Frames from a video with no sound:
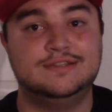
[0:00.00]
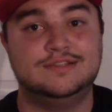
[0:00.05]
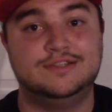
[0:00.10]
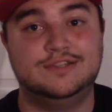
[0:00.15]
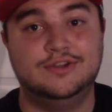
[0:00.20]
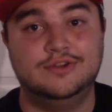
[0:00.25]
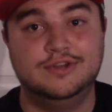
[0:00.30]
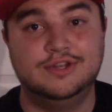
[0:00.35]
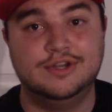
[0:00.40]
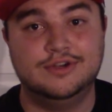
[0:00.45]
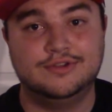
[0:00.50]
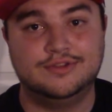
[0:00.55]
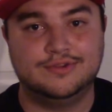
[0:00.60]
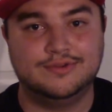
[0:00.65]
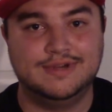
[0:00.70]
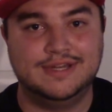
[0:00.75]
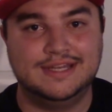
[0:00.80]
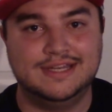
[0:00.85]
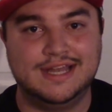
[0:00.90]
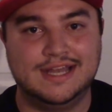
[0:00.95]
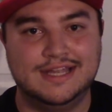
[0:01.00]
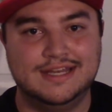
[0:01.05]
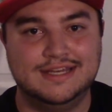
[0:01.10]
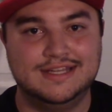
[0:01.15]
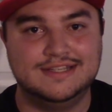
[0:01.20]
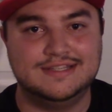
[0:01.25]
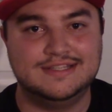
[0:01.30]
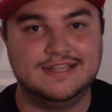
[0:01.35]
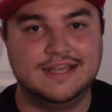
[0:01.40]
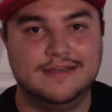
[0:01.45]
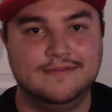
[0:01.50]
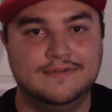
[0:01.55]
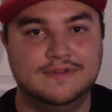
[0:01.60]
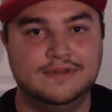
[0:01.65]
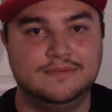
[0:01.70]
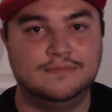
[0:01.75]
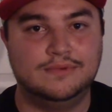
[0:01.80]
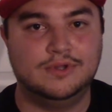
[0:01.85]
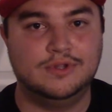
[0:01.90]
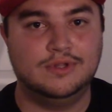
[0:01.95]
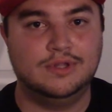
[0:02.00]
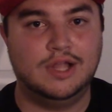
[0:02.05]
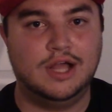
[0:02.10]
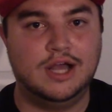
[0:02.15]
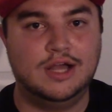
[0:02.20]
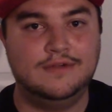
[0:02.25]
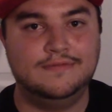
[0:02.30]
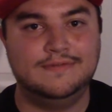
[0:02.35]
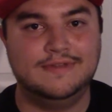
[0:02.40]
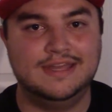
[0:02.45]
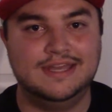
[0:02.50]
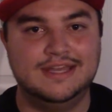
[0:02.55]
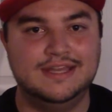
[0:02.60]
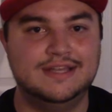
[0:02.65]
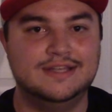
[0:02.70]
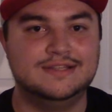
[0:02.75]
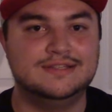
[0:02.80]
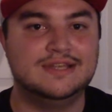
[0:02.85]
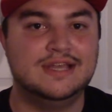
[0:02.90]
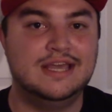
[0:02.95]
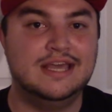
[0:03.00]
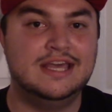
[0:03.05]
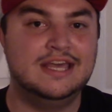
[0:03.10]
Studio 397 pull off is